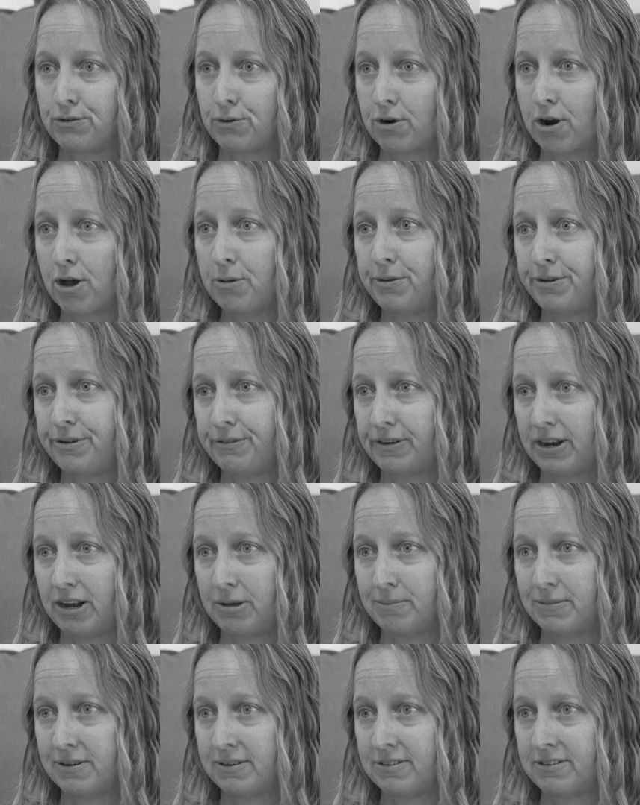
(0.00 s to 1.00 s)
or global
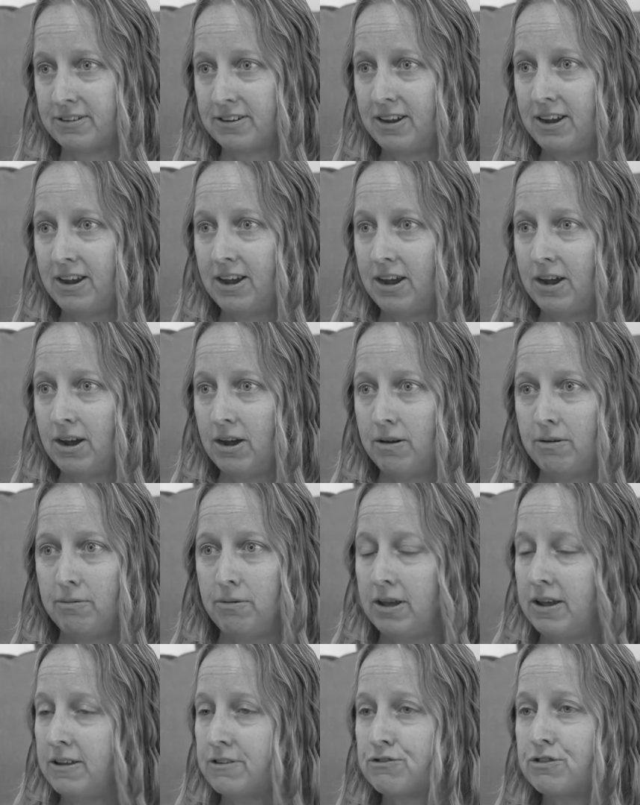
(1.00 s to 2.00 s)
development,
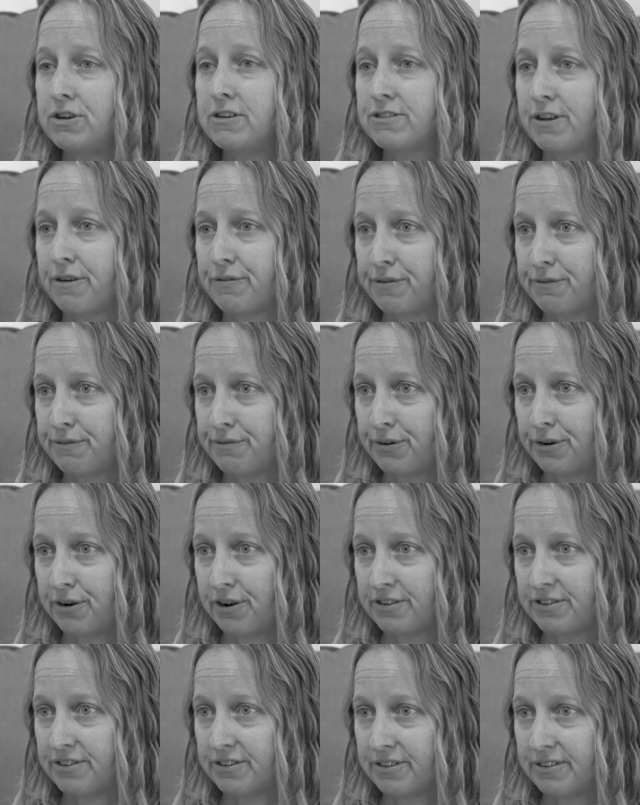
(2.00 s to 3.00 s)
history is often
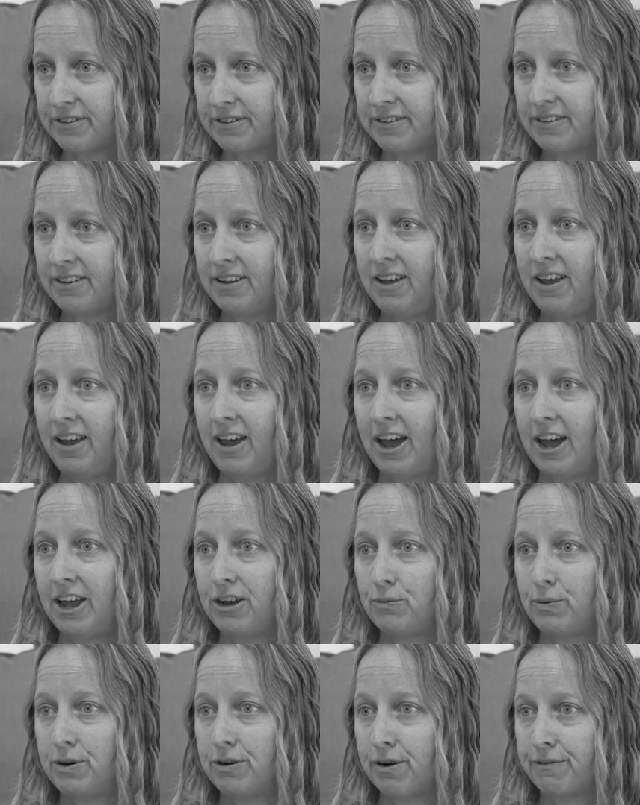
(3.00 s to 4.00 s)
forgotten,
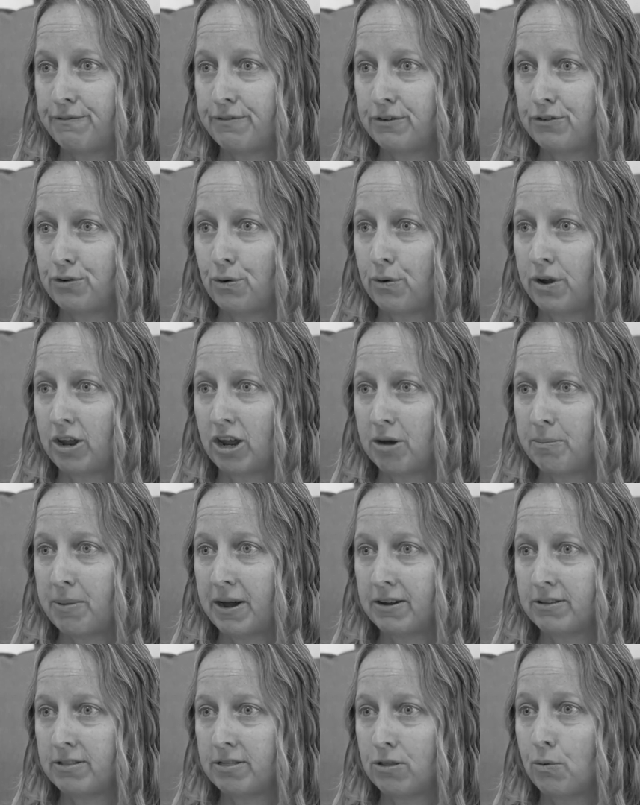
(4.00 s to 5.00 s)
and we're often talking
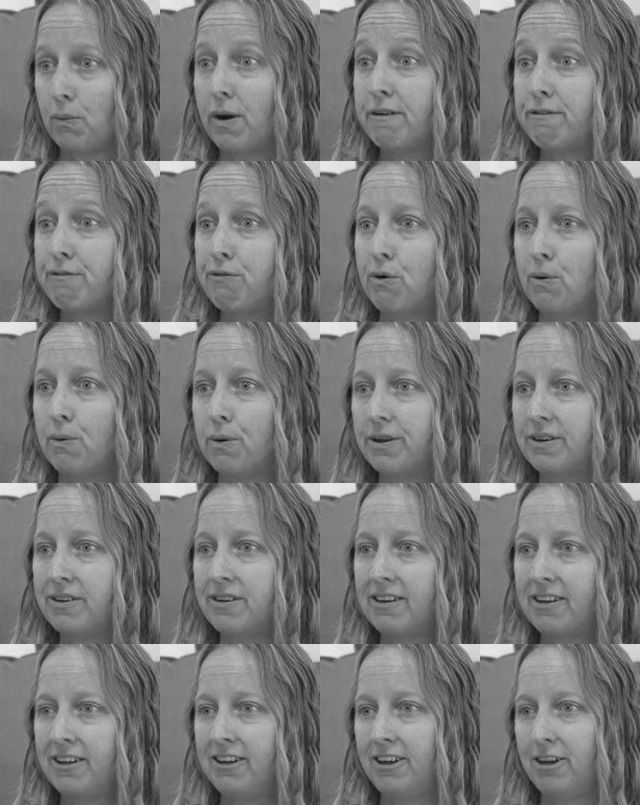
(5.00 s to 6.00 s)
about the way forward,
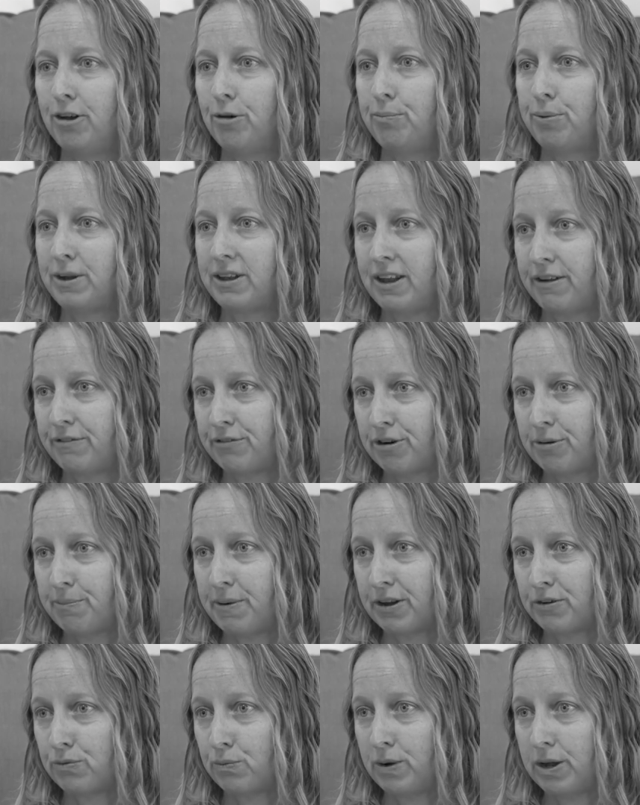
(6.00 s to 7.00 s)
but never
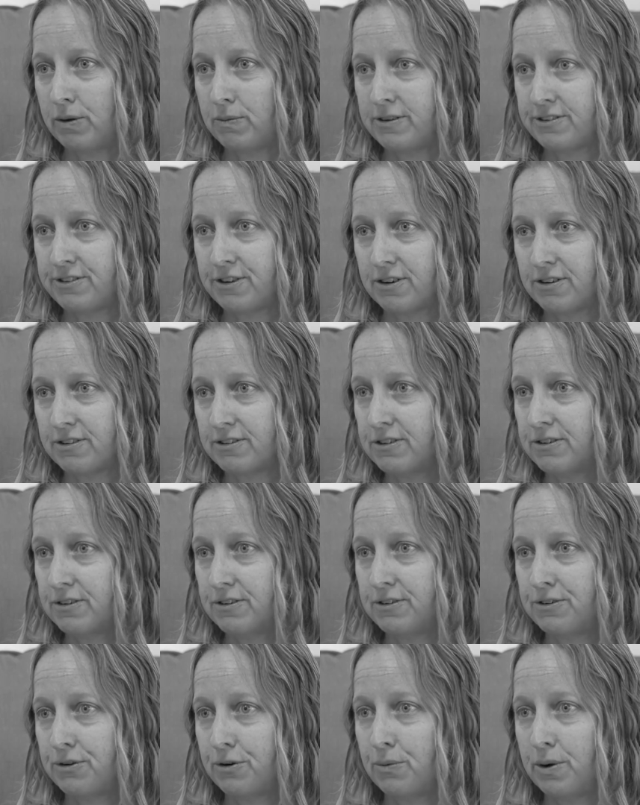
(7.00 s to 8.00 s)
about where we
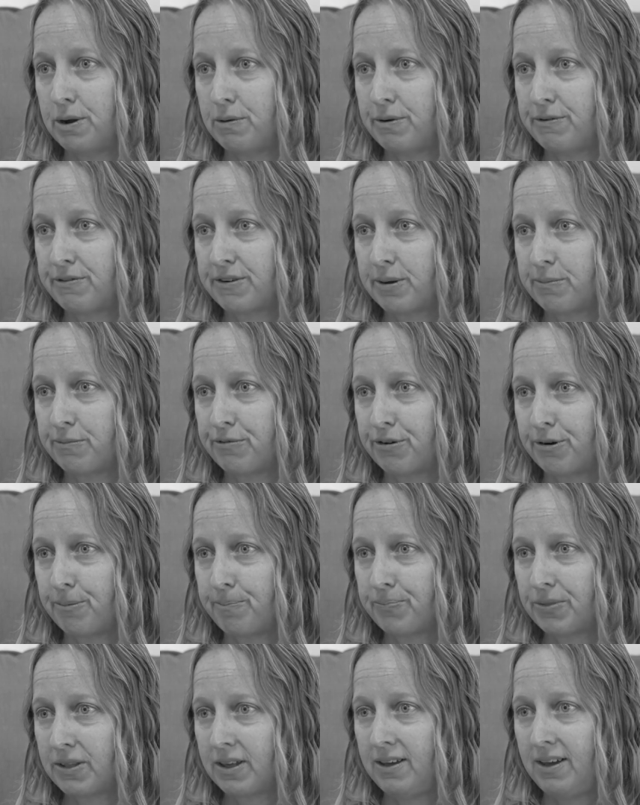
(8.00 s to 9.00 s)
started or where we've come
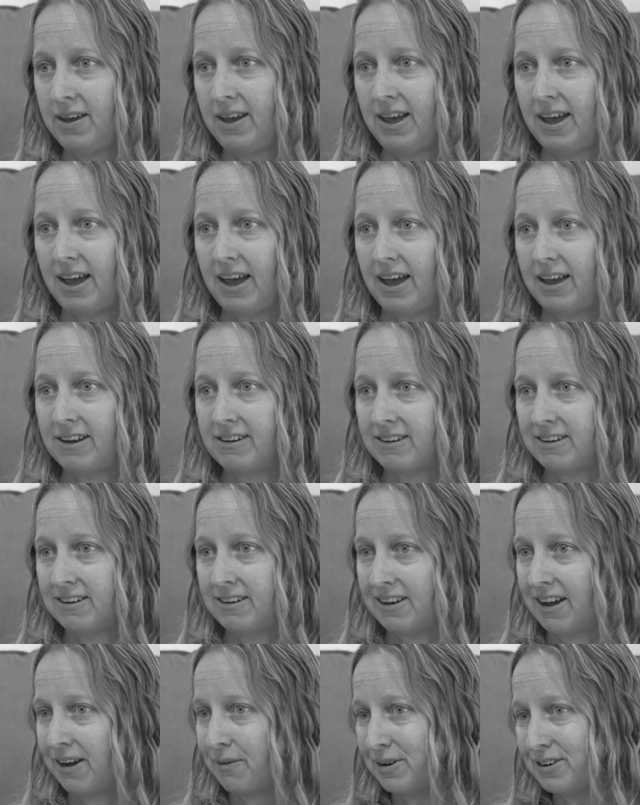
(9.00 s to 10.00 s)
from. And
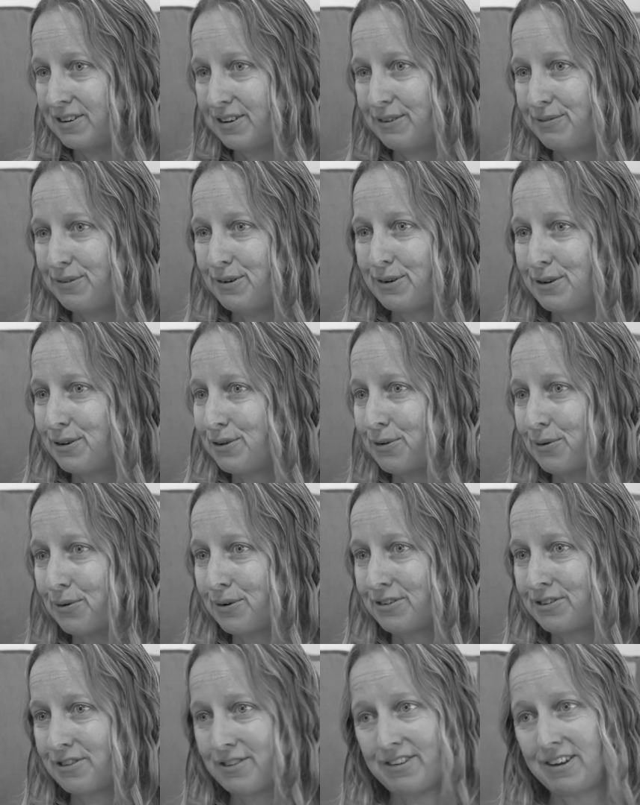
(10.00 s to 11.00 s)
I wondered if you could
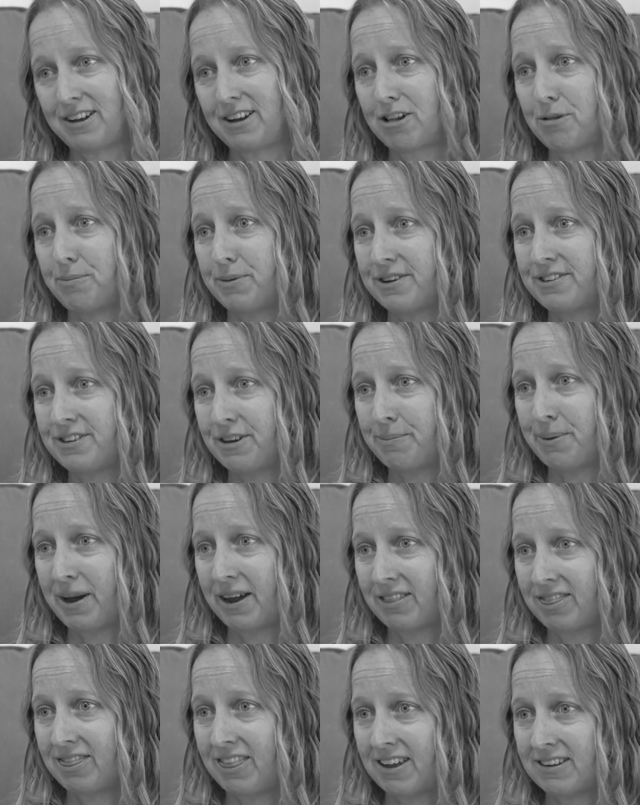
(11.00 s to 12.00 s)
talk just a little bit
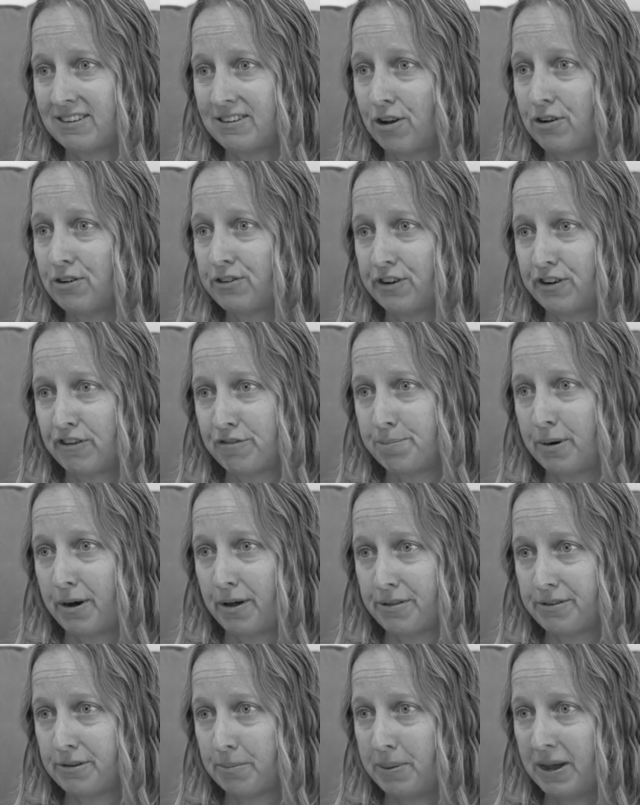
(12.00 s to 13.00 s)
about that notion of
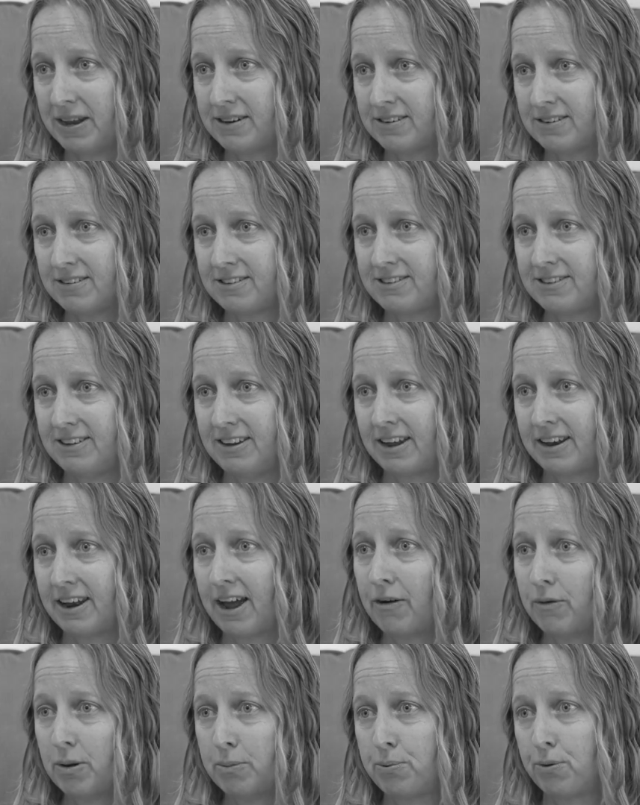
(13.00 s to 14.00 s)
path dependency and
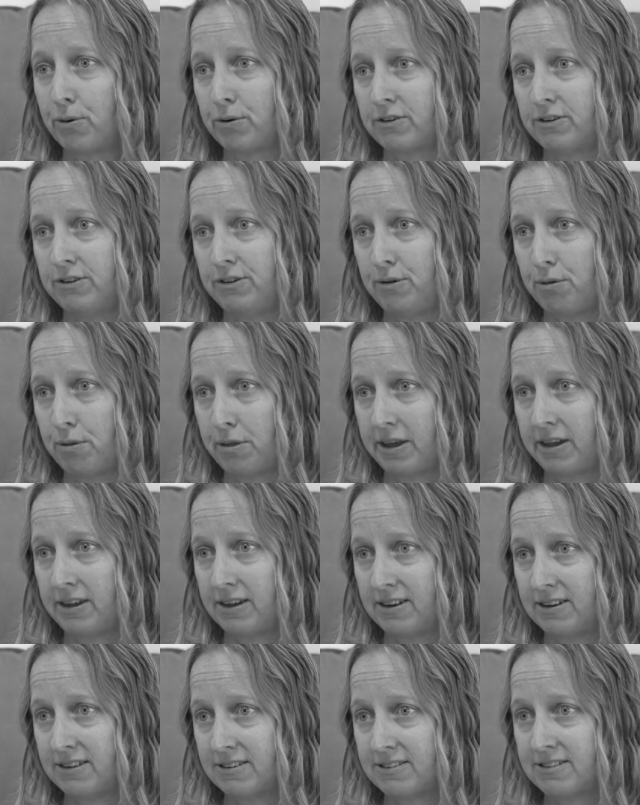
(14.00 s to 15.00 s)
how important you think
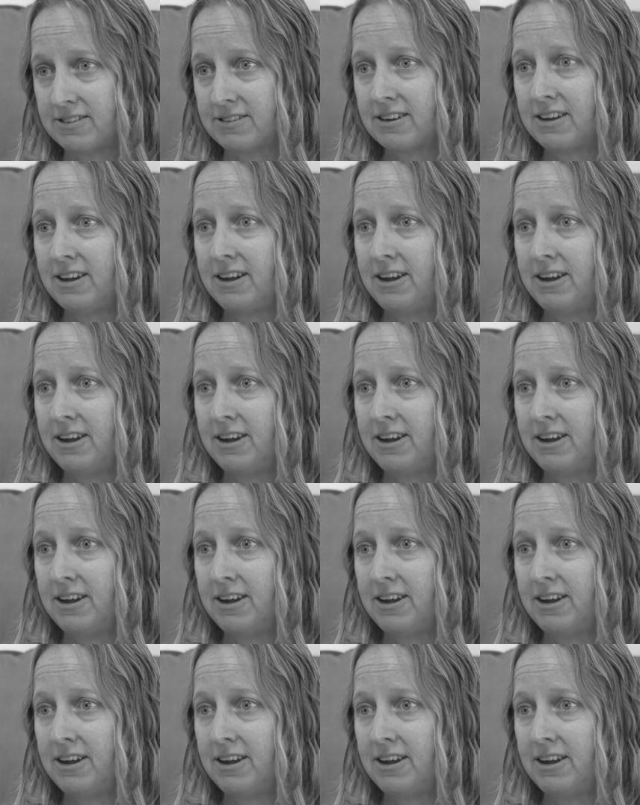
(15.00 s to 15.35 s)
it is